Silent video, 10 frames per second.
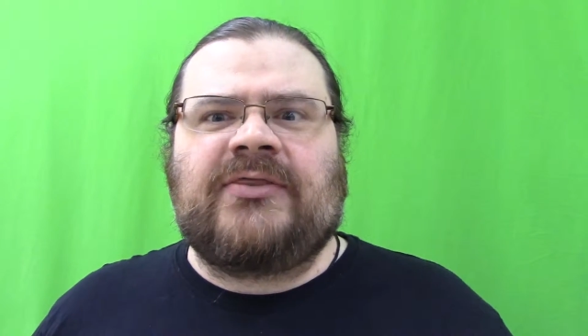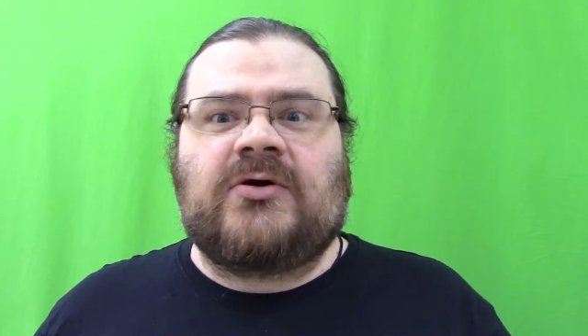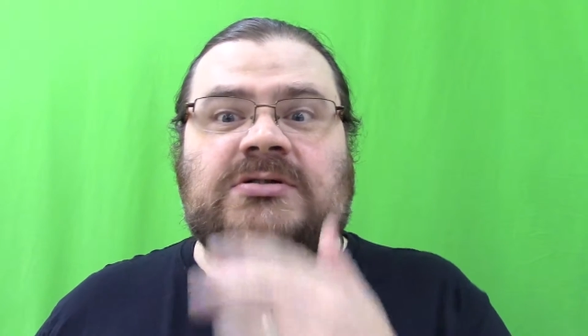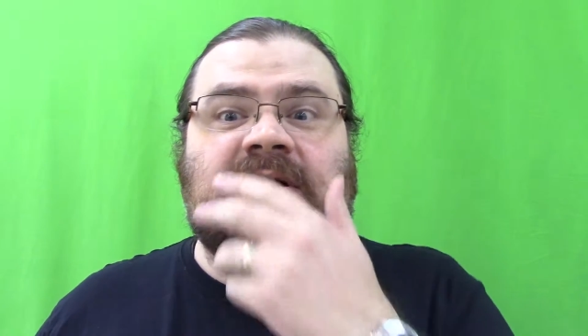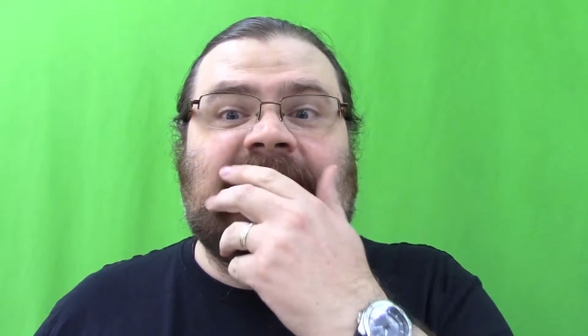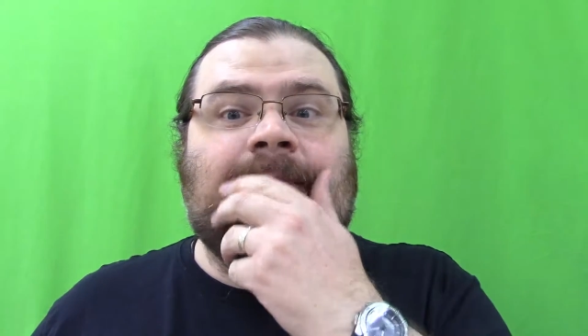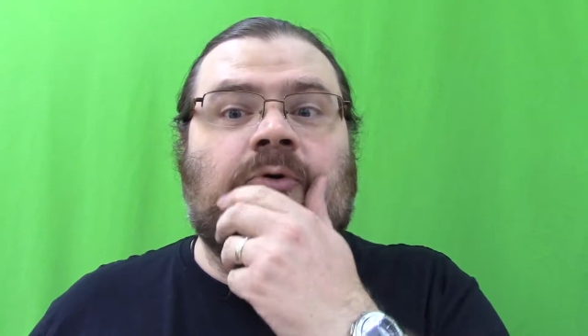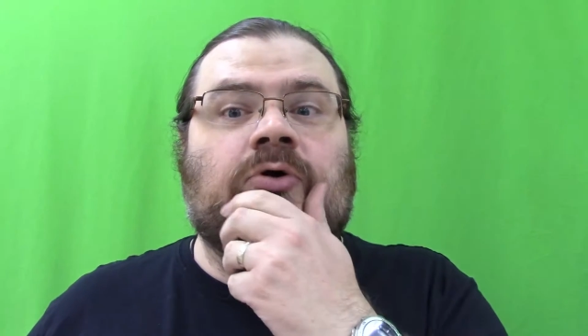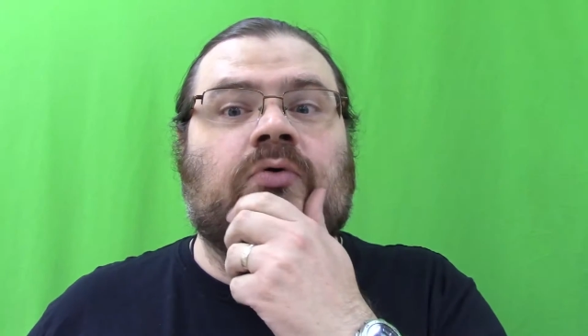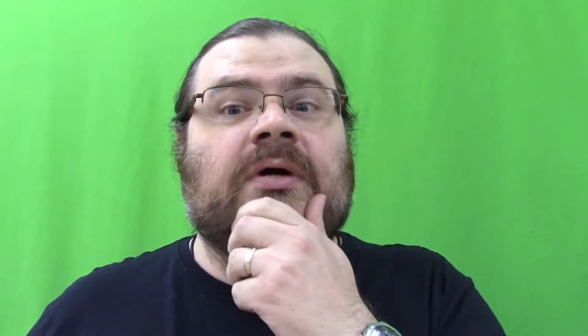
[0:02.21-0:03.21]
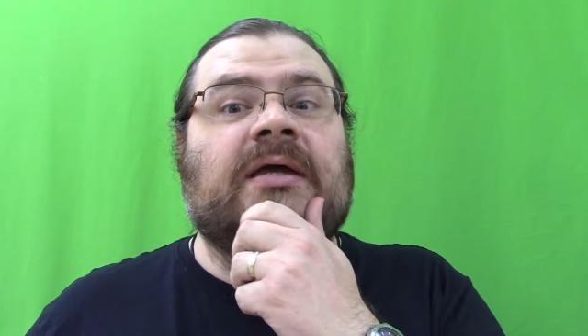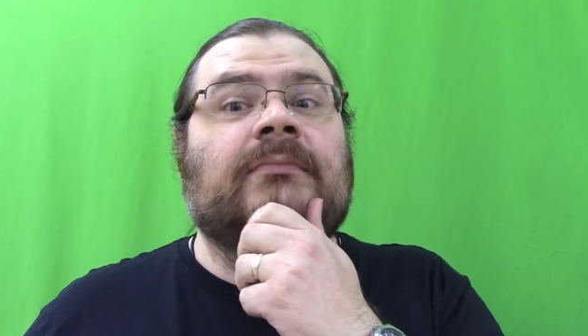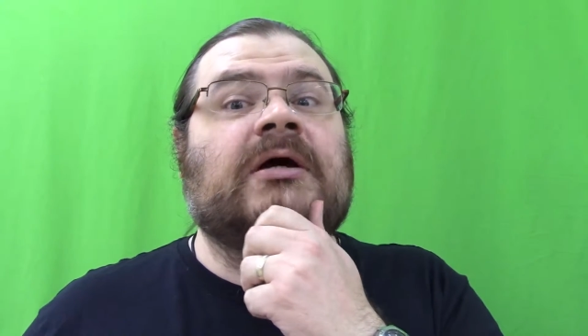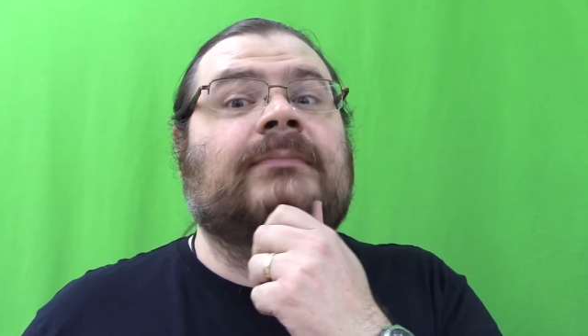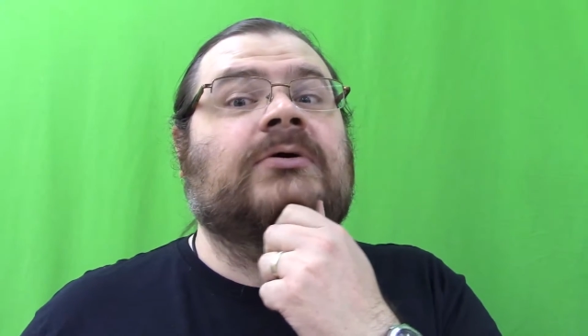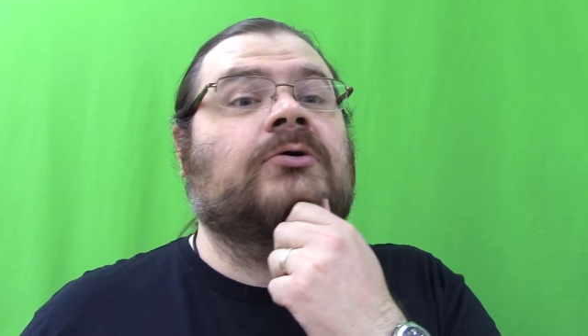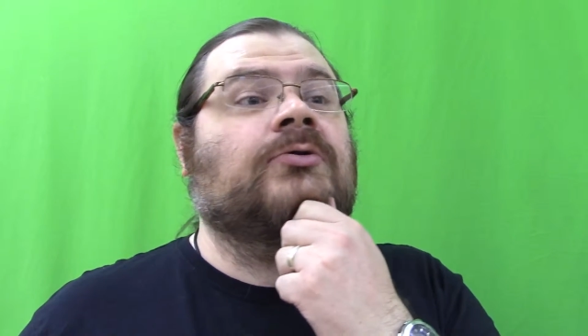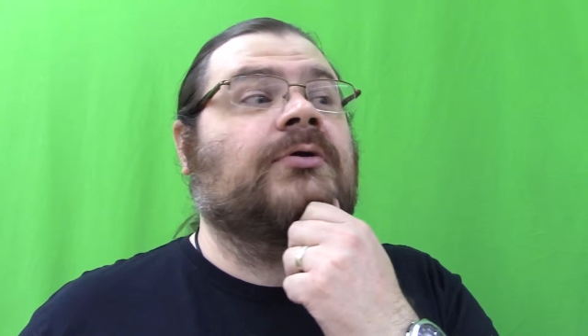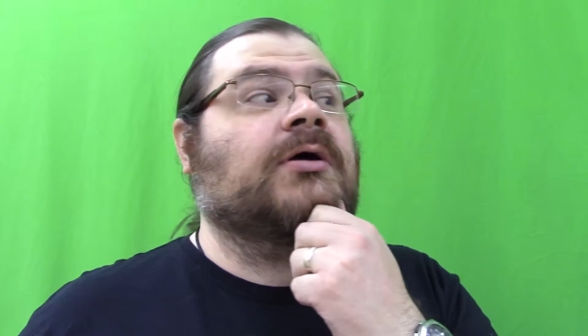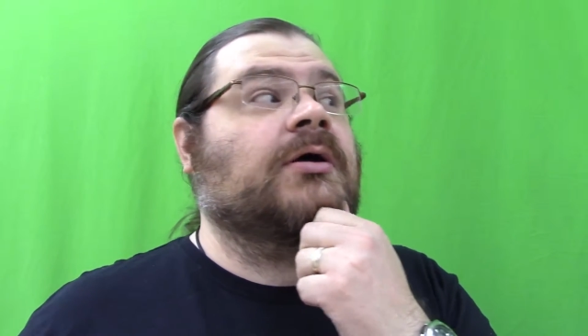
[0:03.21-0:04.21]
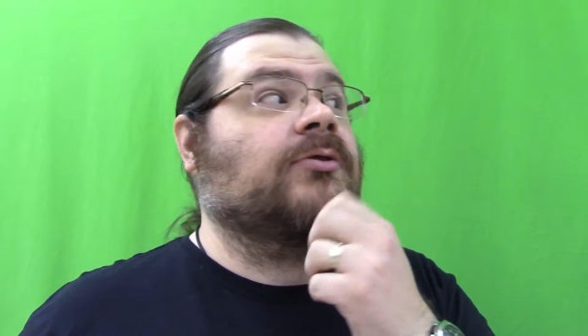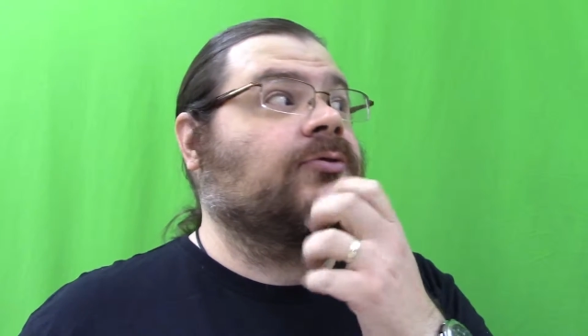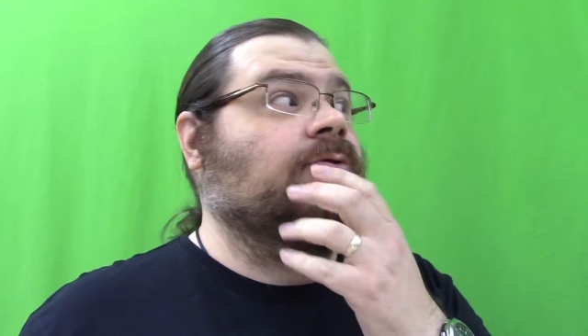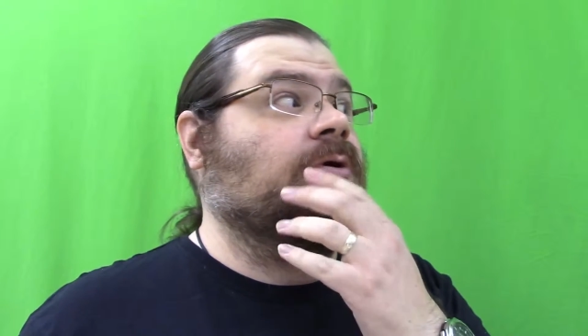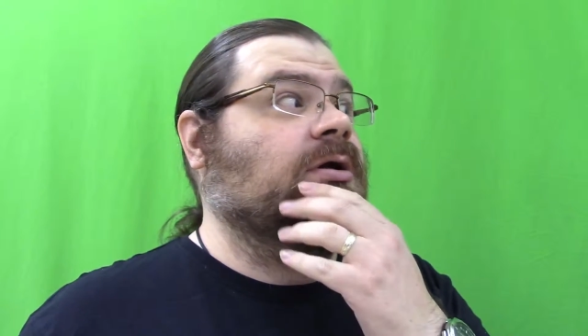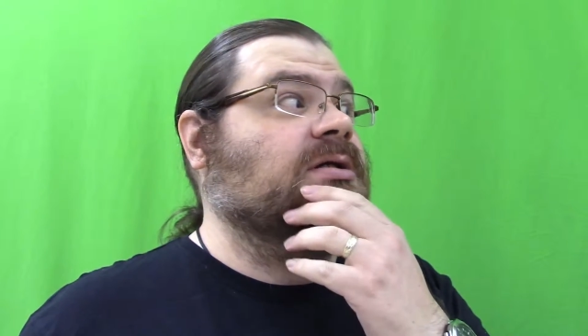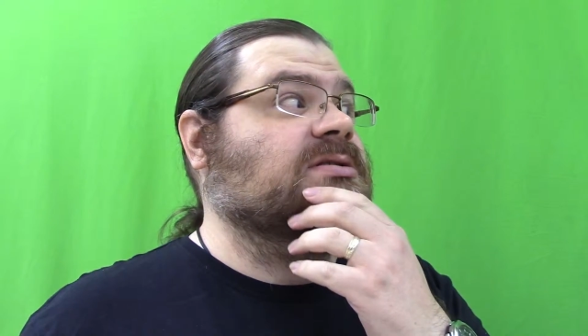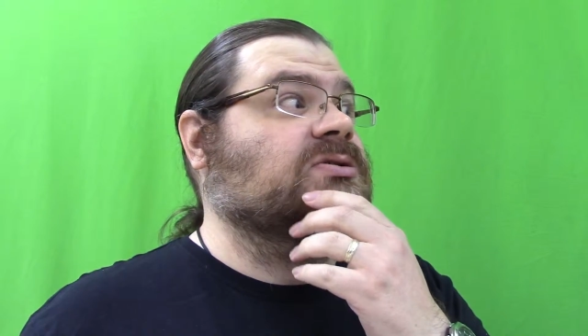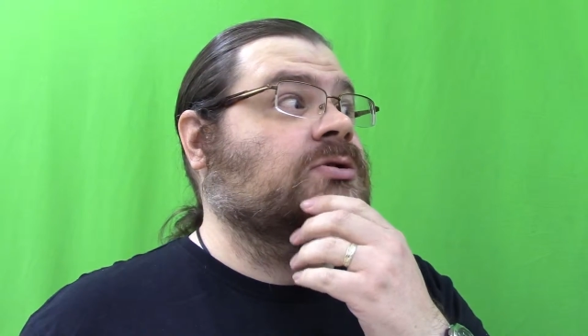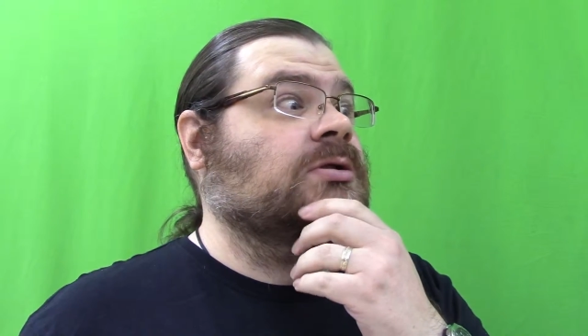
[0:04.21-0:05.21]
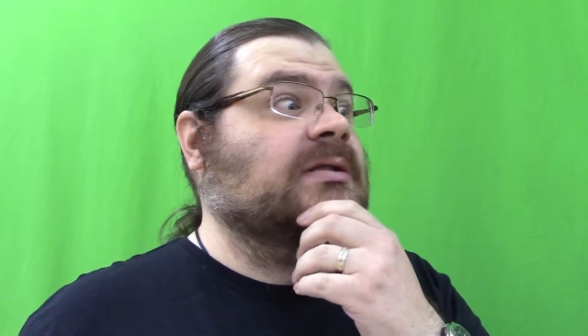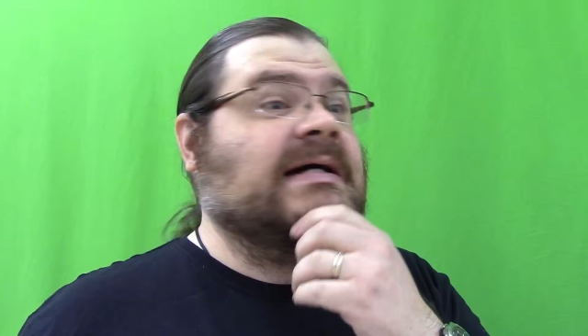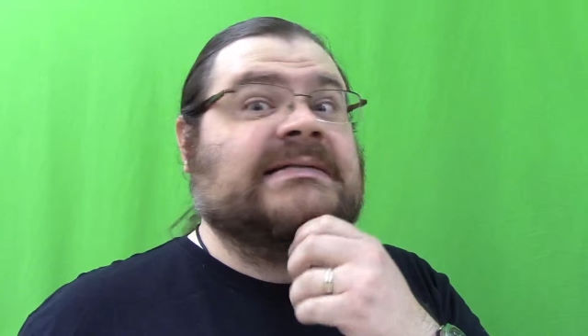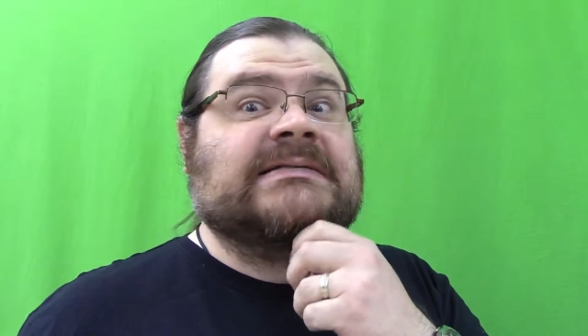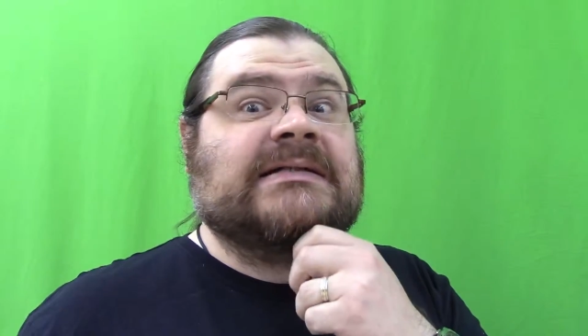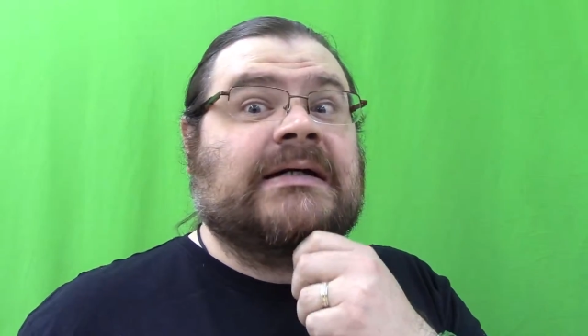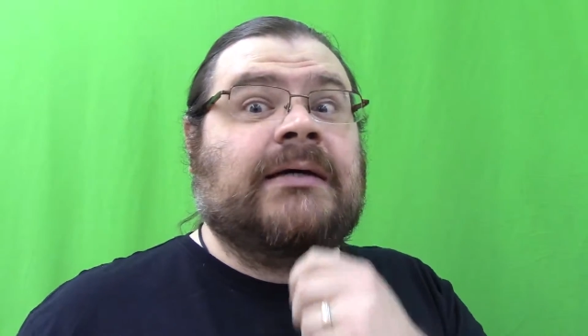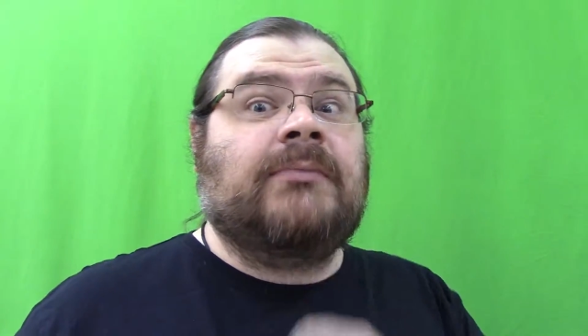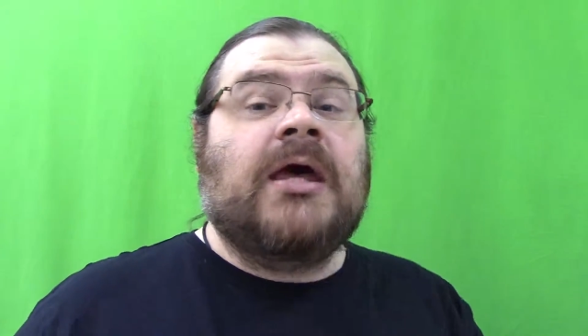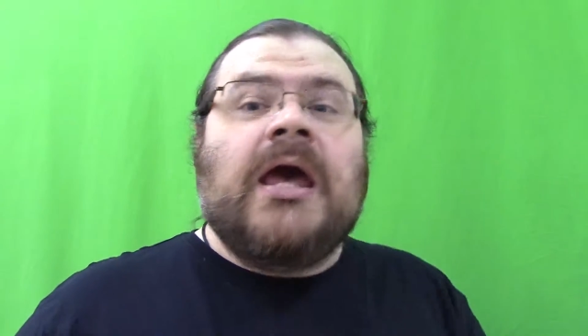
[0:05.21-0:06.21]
There's a lot more gray in my beard than I thought I saw last time.